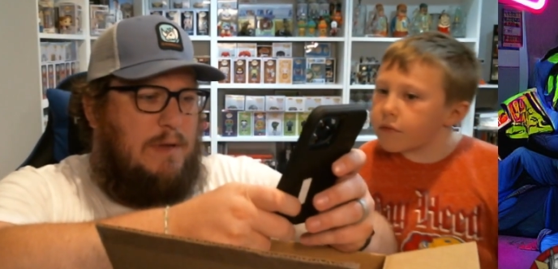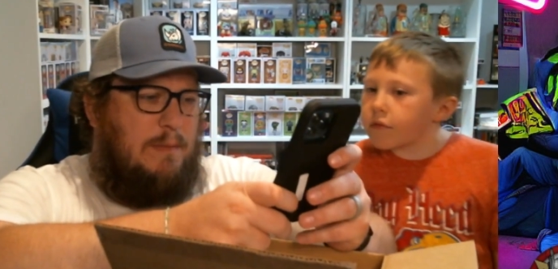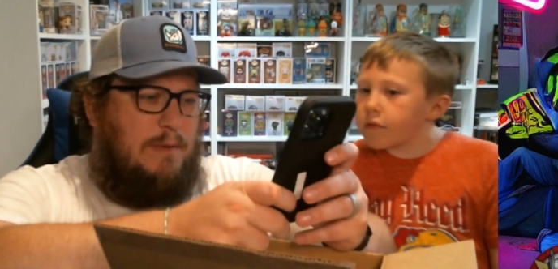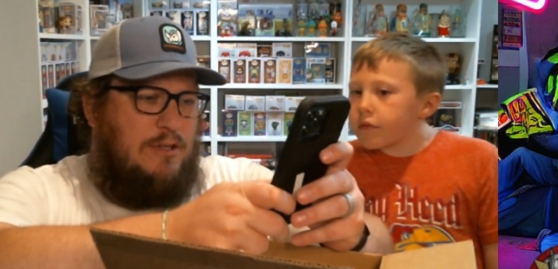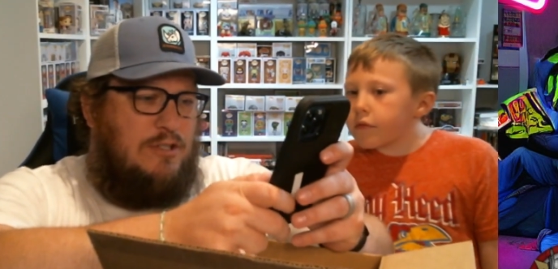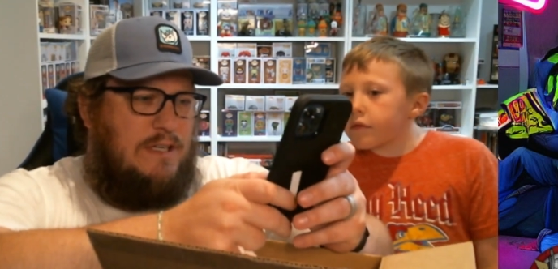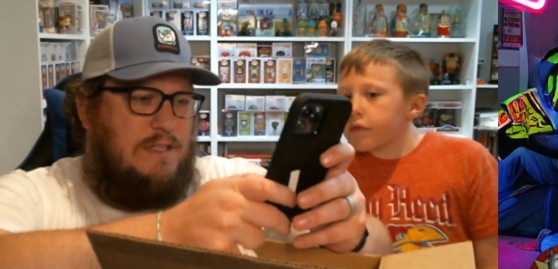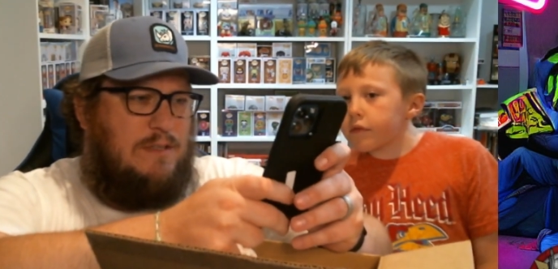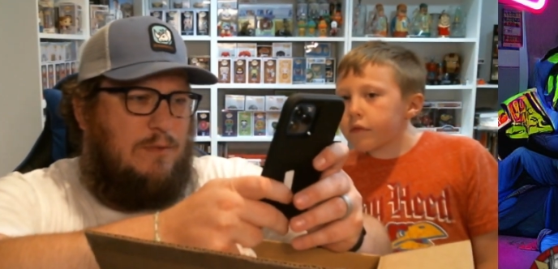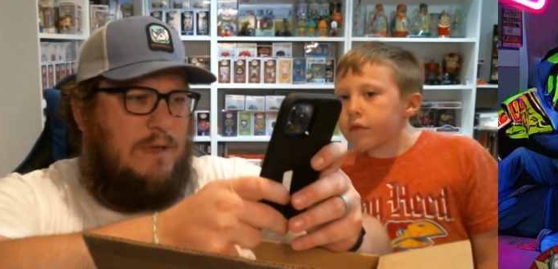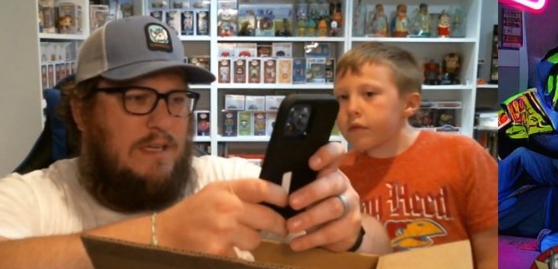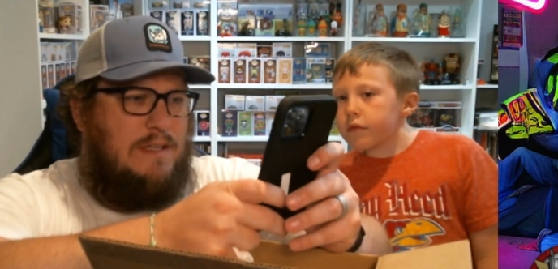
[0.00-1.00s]
Speaker 1: PPG
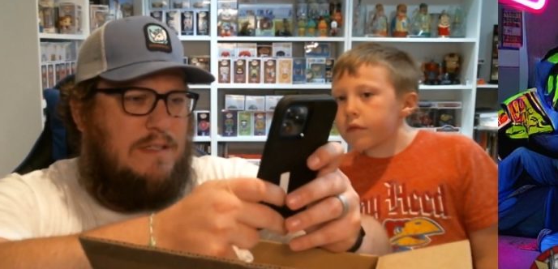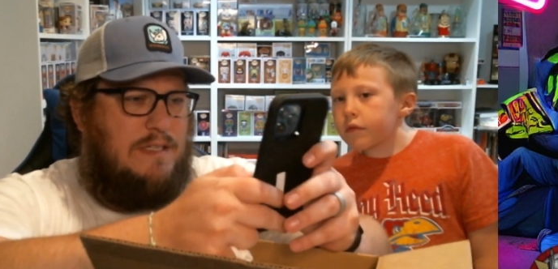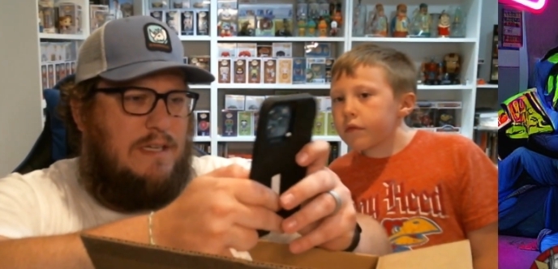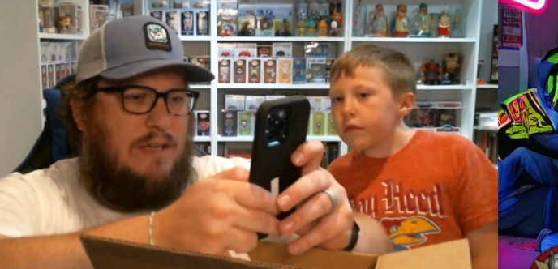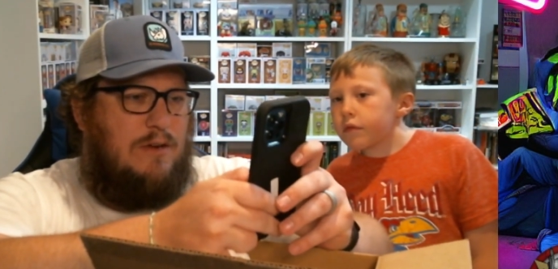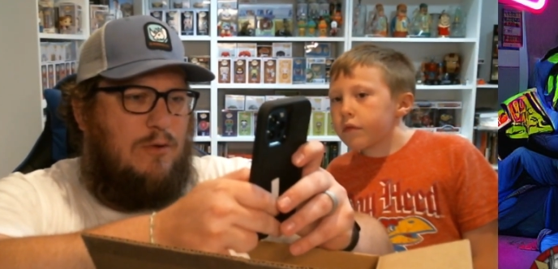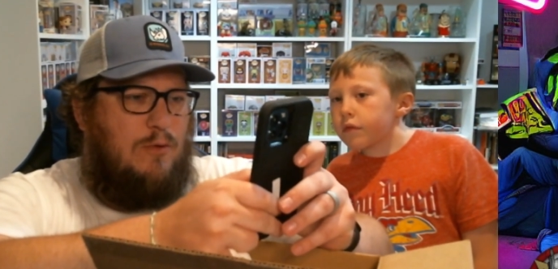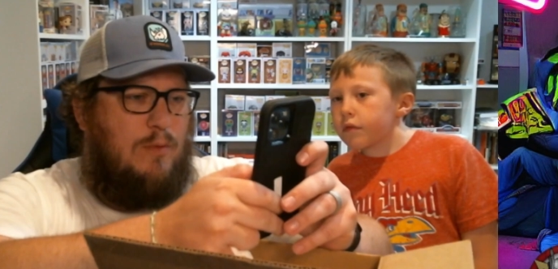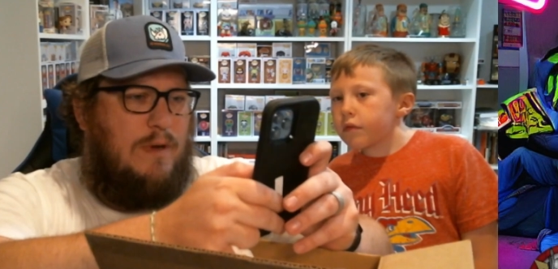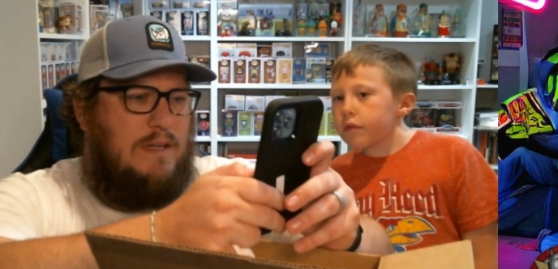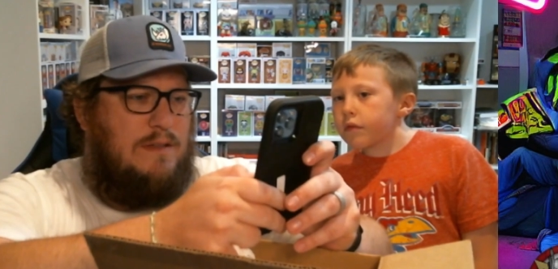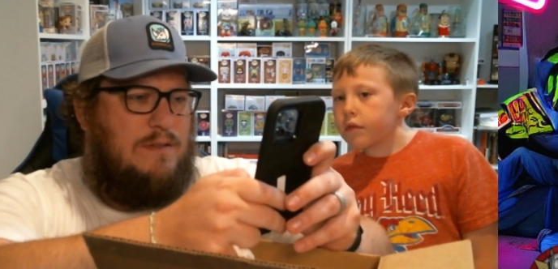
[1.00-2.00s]
so we can see who
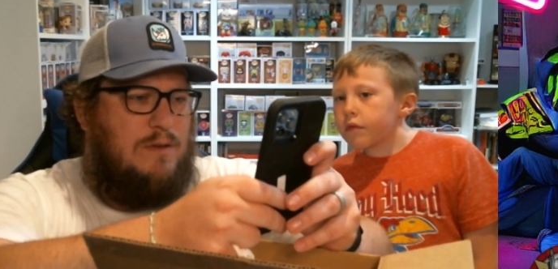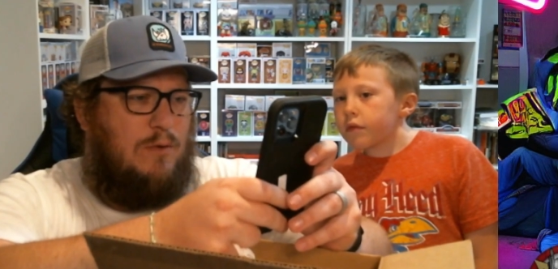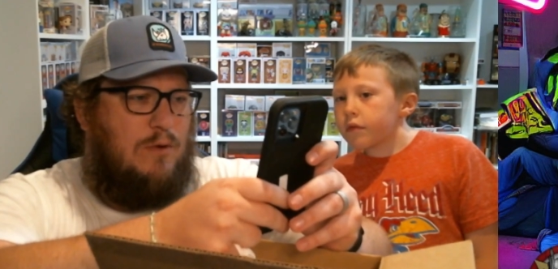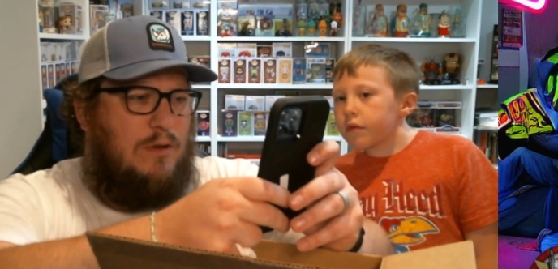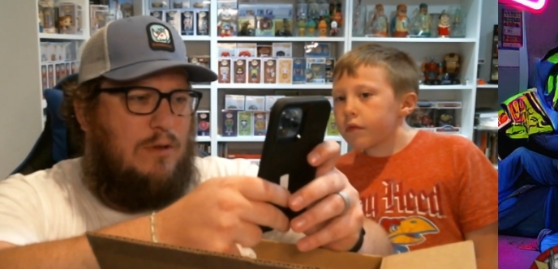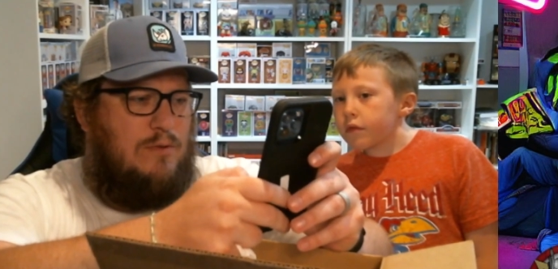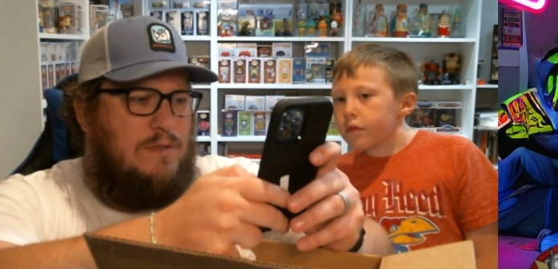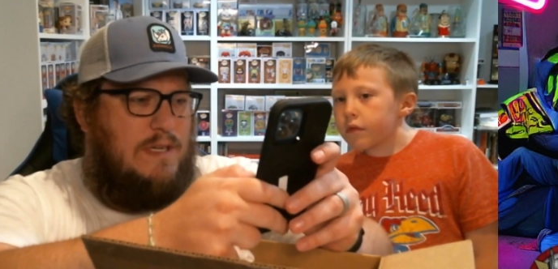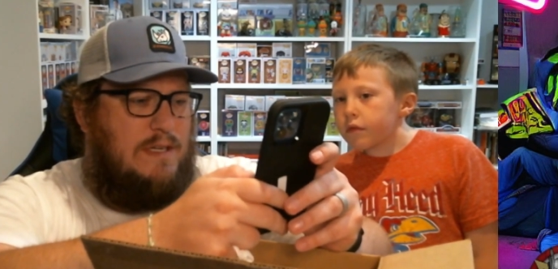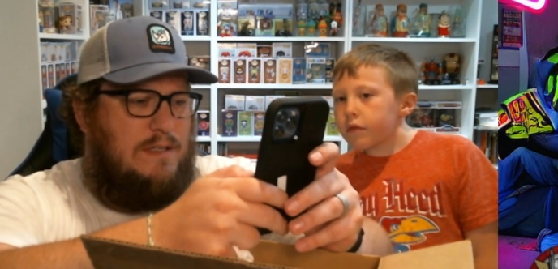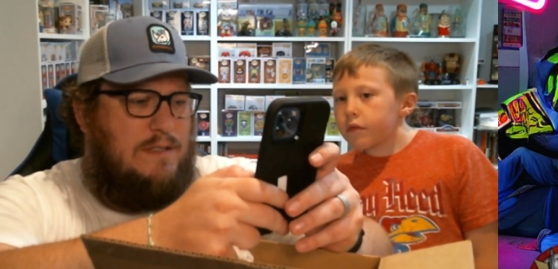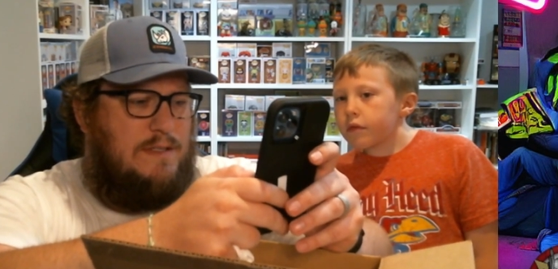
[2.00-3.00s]
wins or
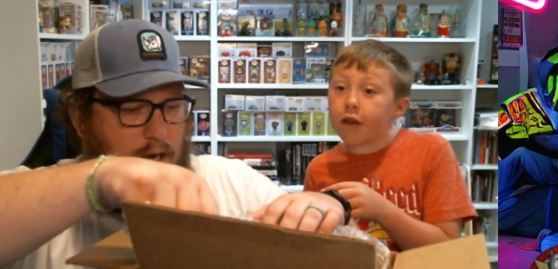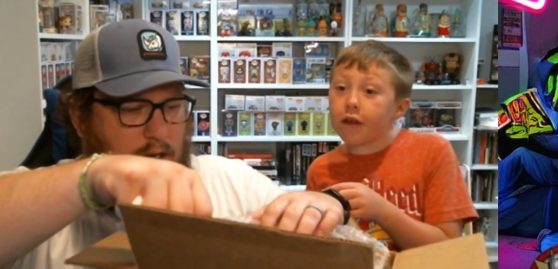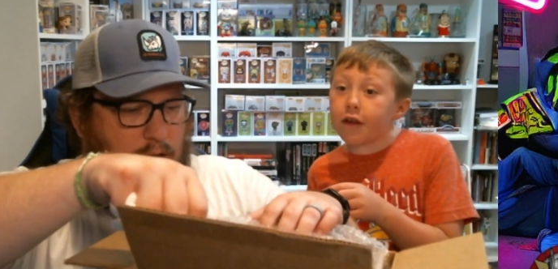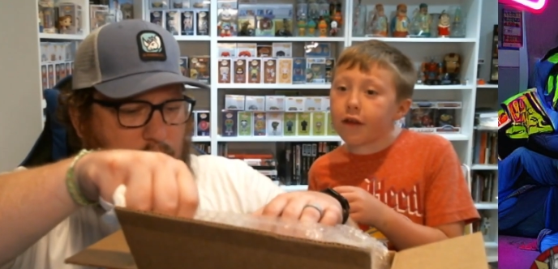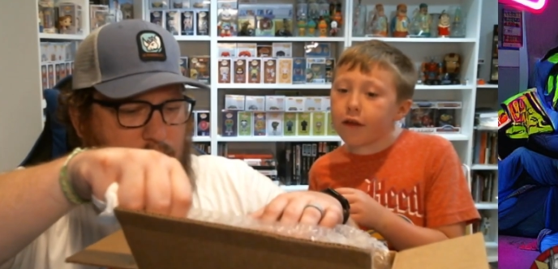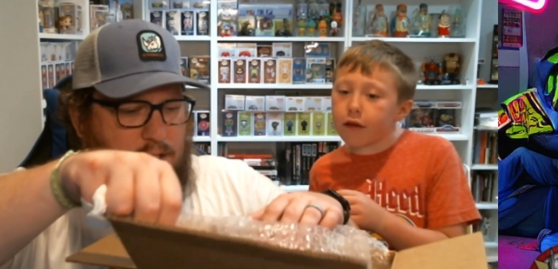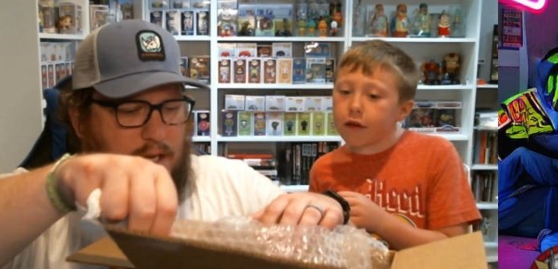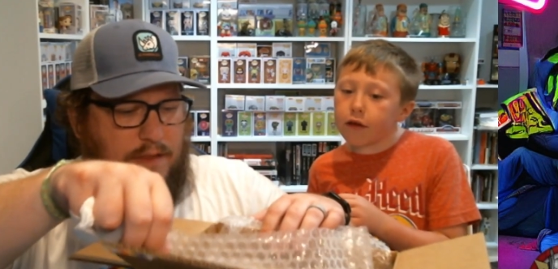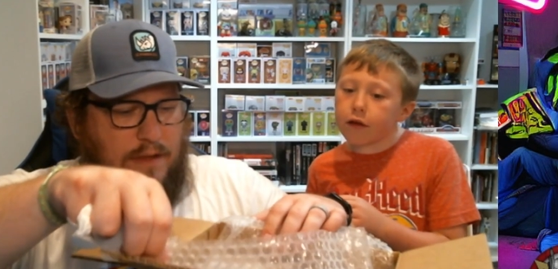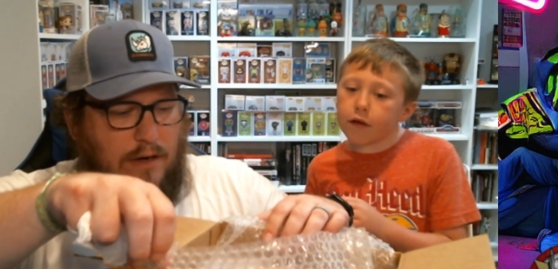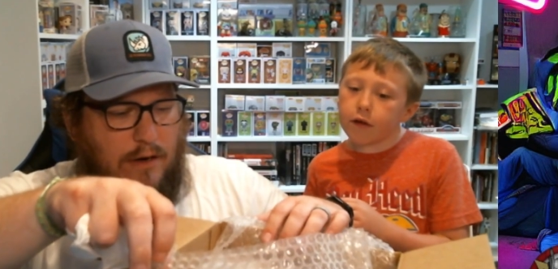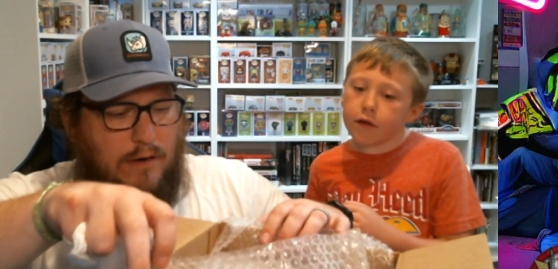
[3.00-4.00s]
loses. And it looks like
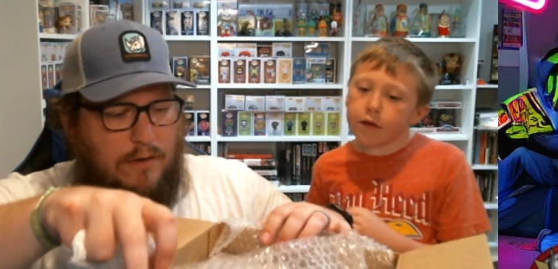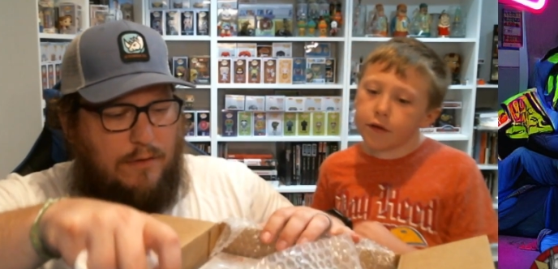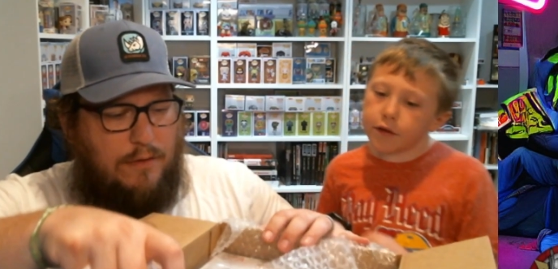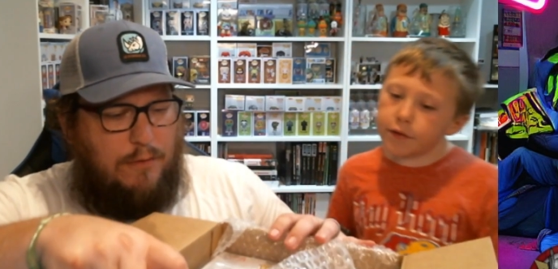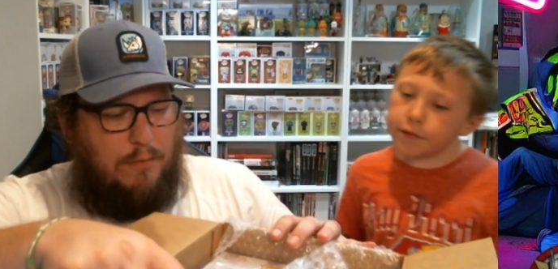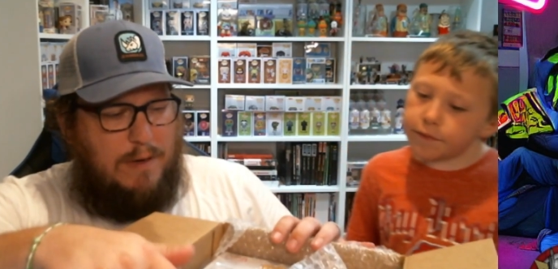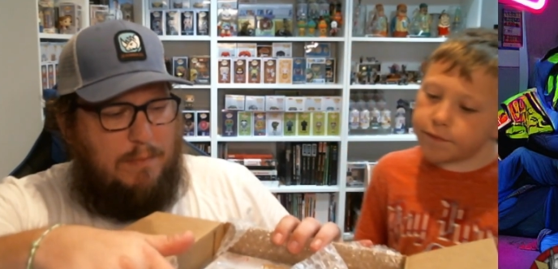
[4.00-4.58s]
there are three